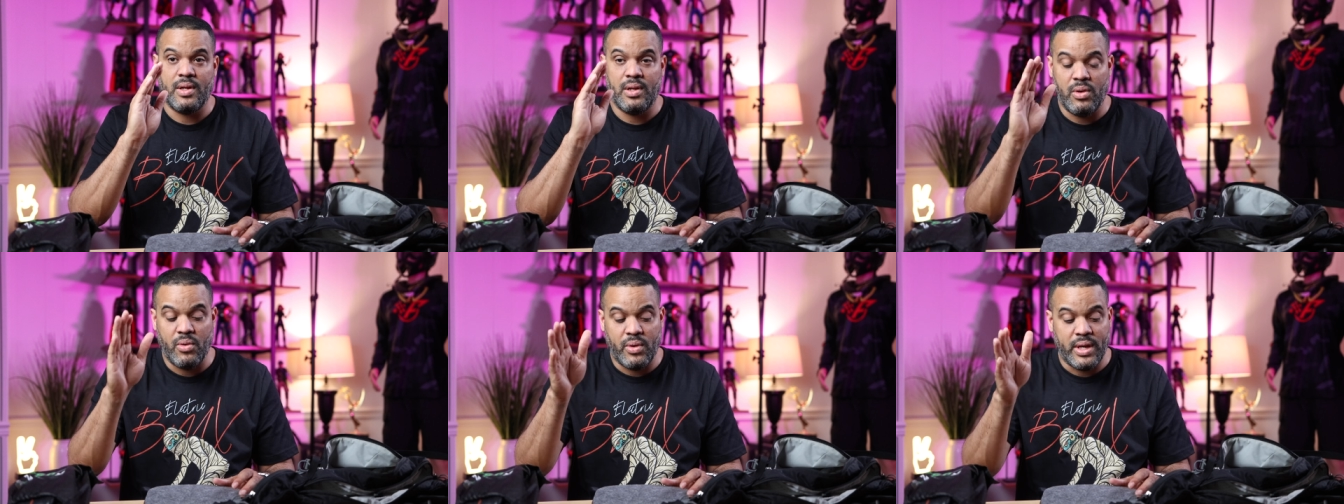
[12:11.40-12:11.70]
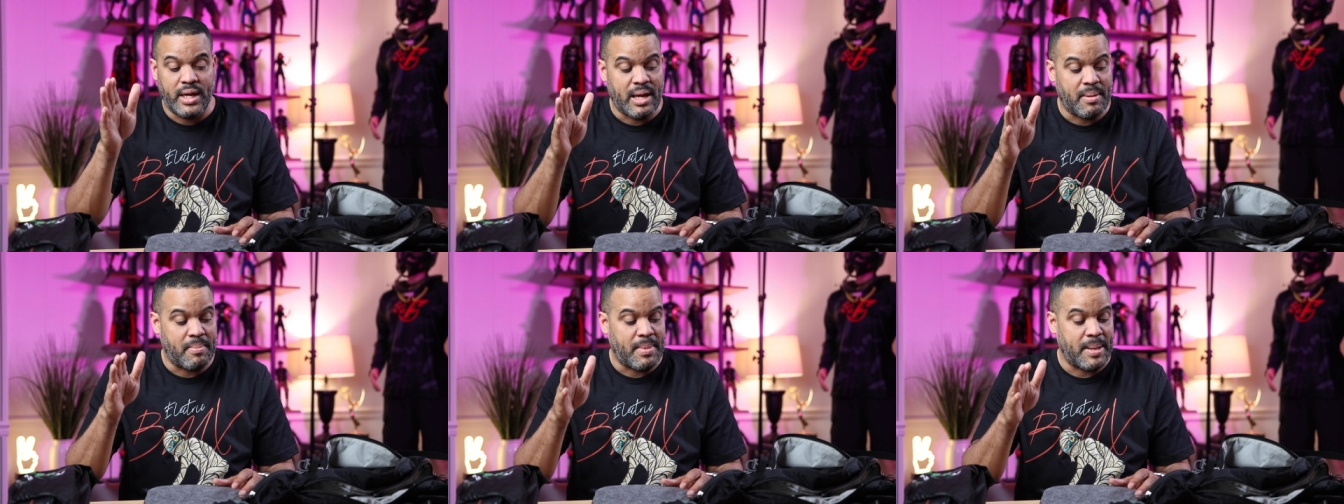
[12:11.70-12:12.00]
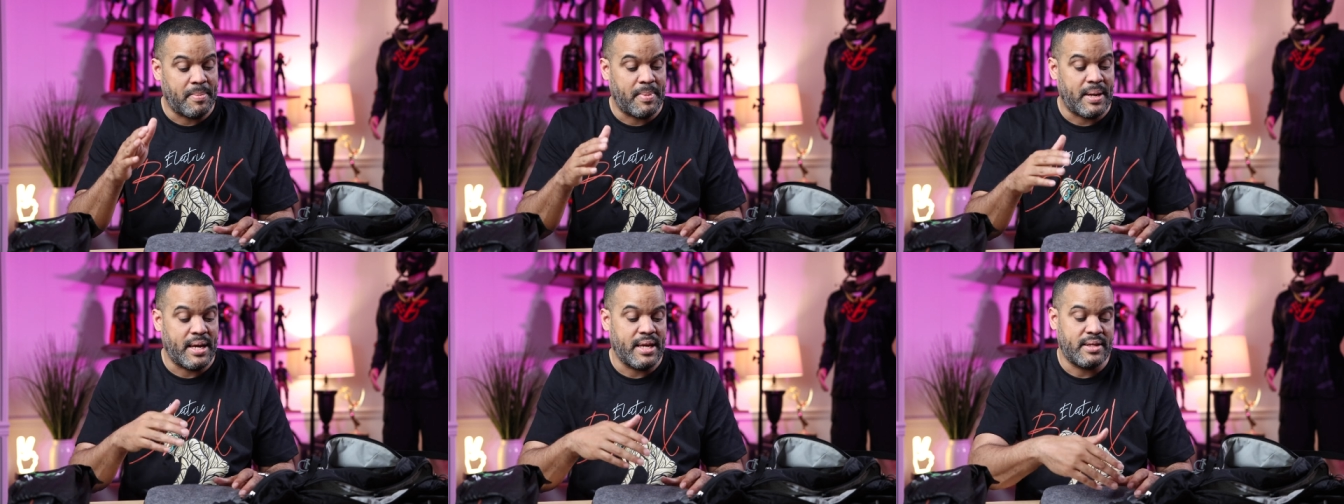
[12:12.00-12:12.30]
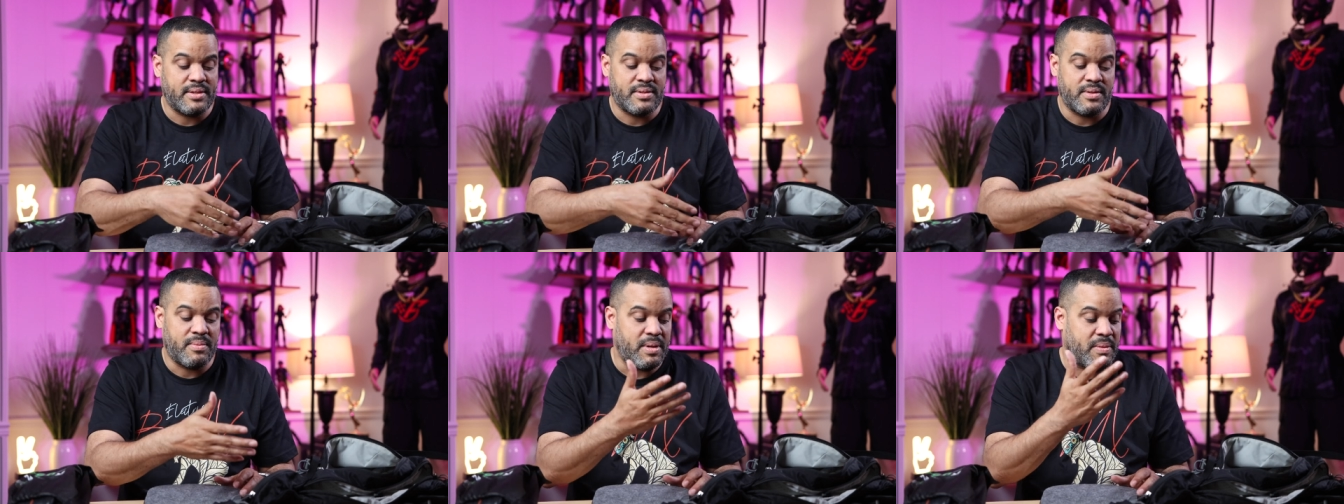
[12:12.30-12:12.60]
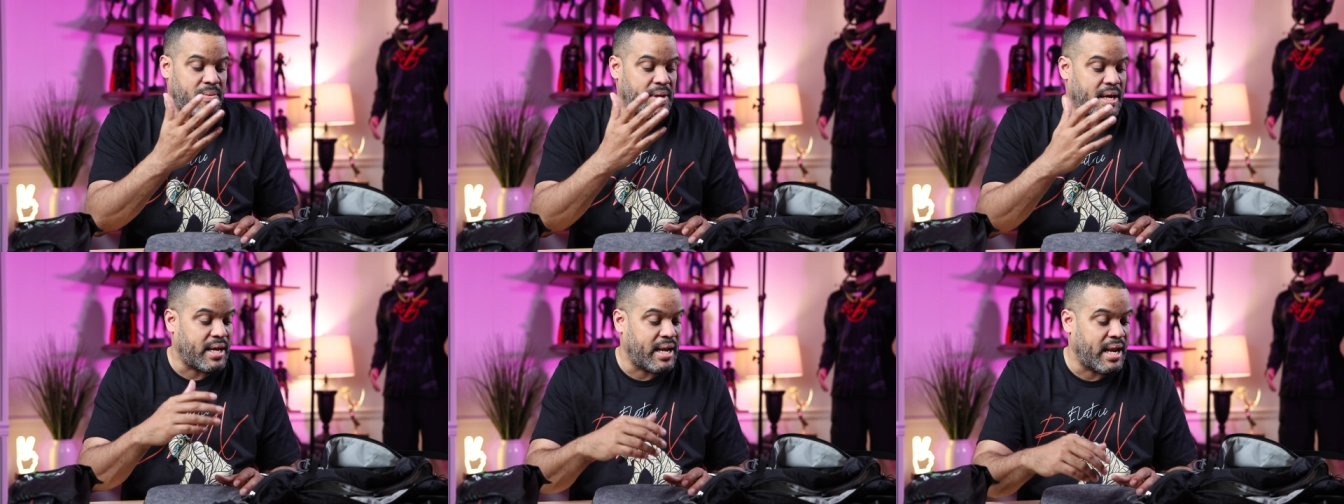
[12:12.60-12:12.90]
looking at my bike so
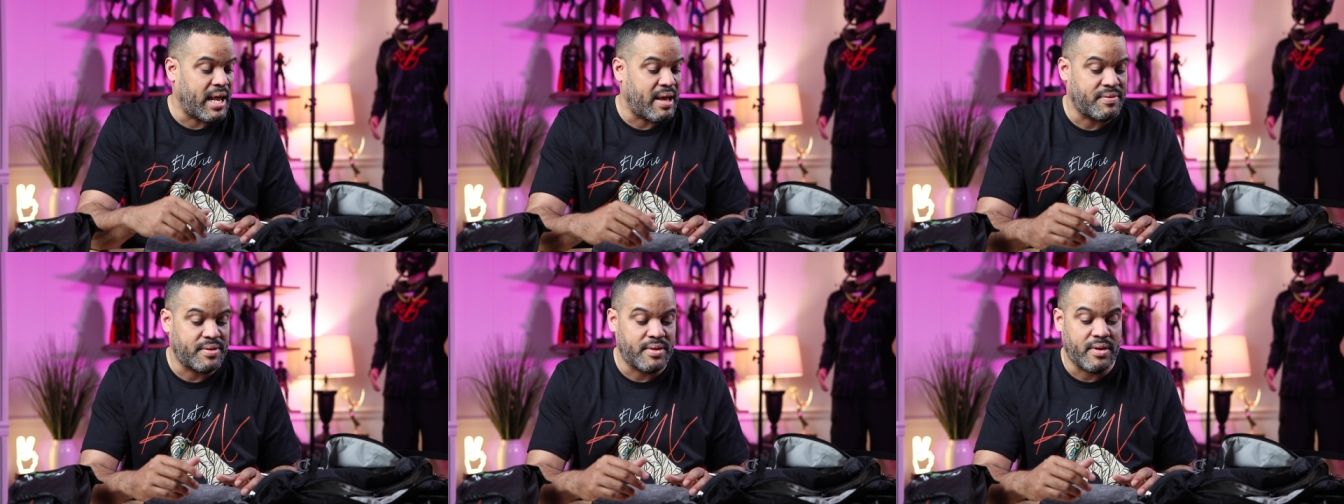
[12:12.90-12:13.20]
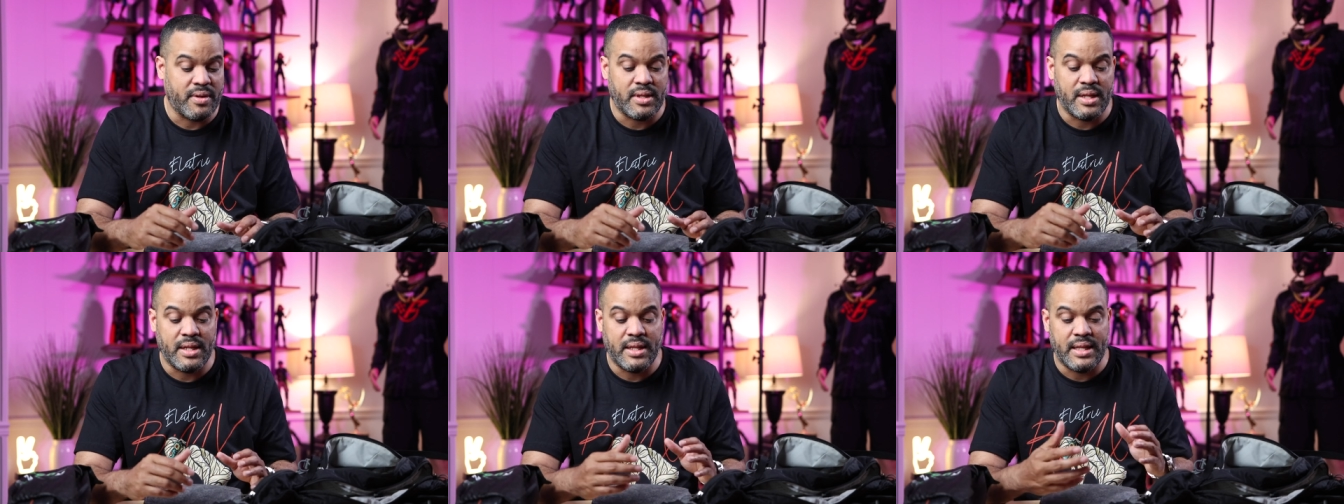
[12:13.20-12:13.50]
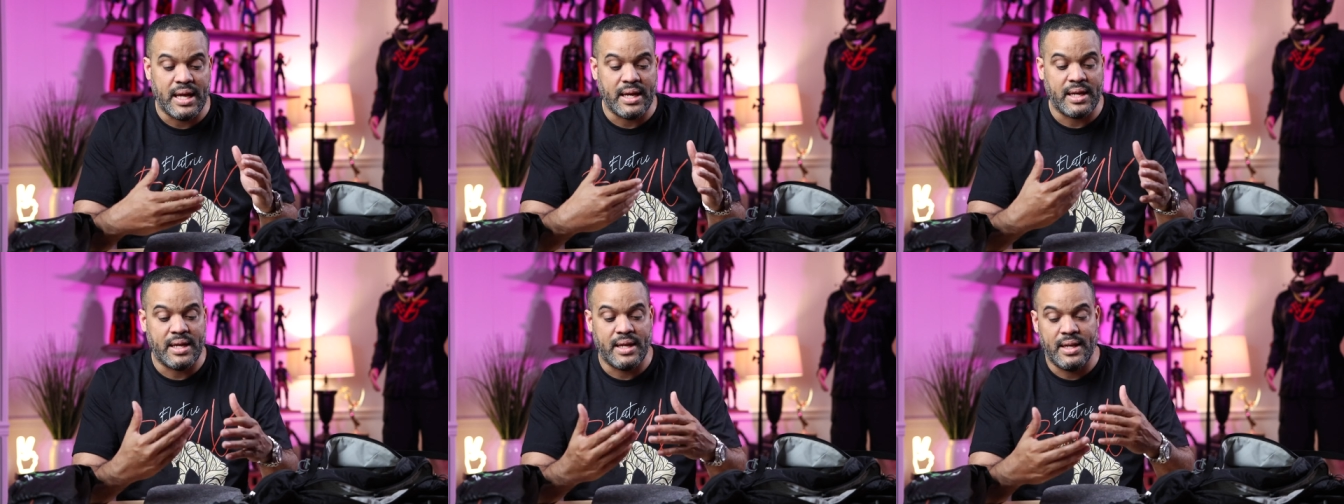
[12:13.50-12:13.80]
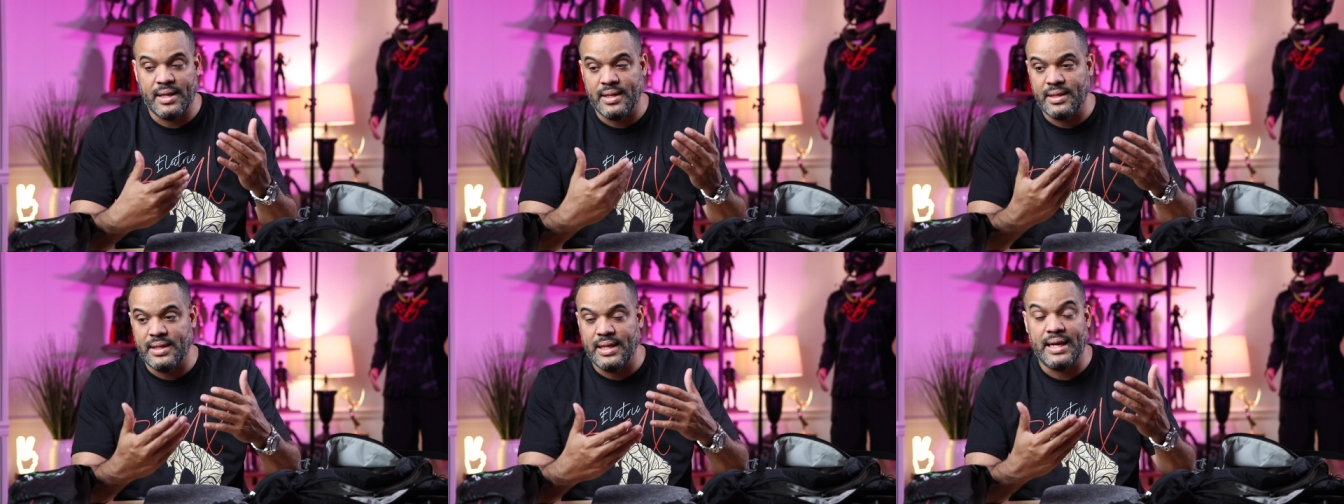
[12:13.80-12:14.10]
maybe I can have something that can